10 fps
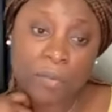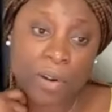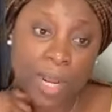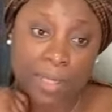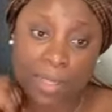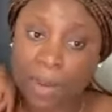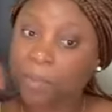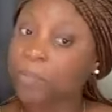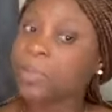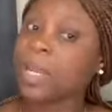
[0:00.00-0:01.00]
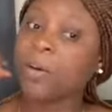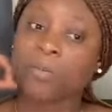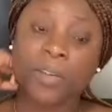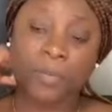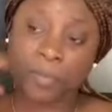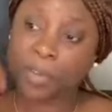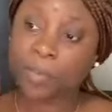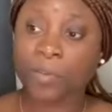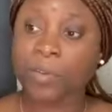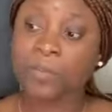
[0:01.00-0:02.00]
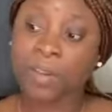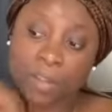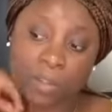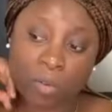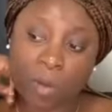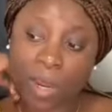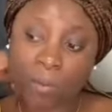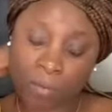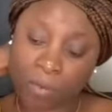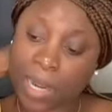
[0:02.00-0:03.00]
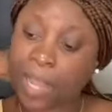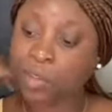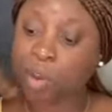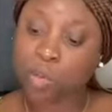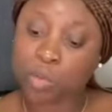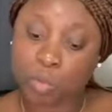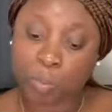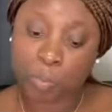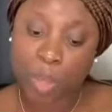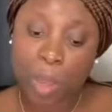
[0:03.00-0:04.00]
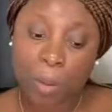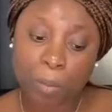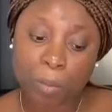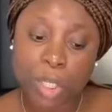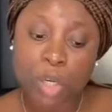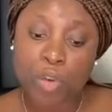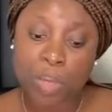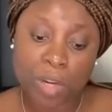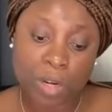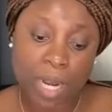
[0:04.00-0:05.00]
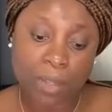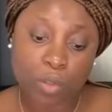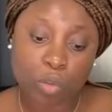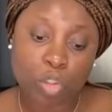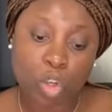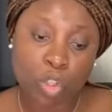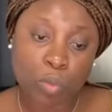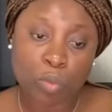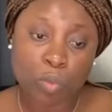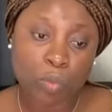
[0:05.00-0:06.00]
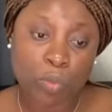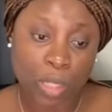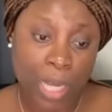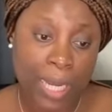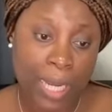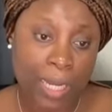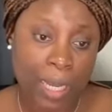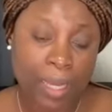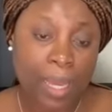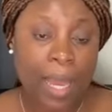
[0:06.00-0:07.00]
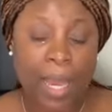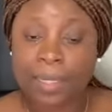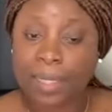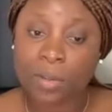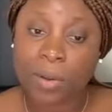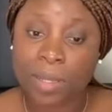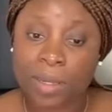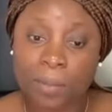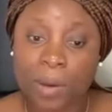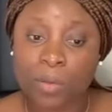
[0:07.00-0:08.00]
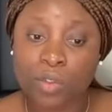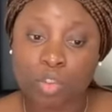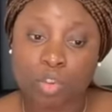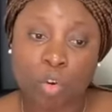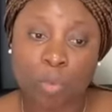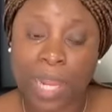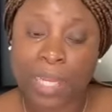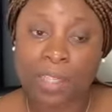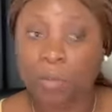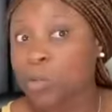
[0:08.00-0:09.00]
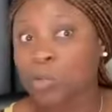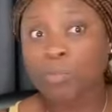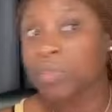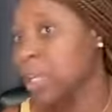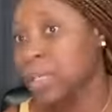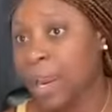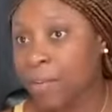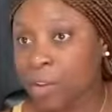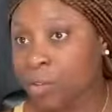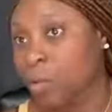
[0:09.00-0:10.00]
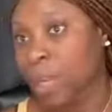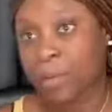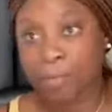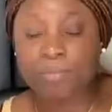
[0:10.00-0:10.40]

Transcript: For example, now if you know, when I talk to new immigrants who just moved to Canada and they're talking about job, like they want to be a director, they